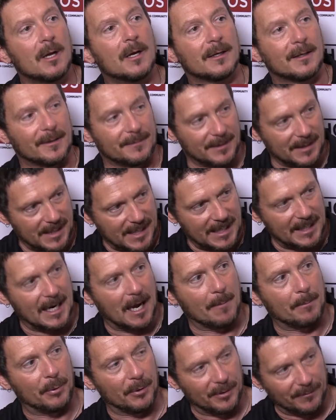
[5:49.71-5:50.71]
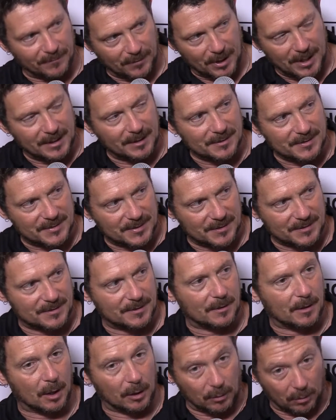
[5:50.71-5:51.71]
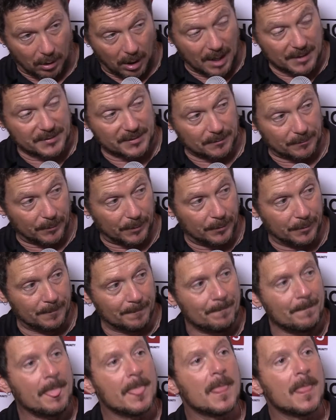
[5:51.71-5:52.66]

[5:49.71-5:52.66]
get the heat output very consistent across the room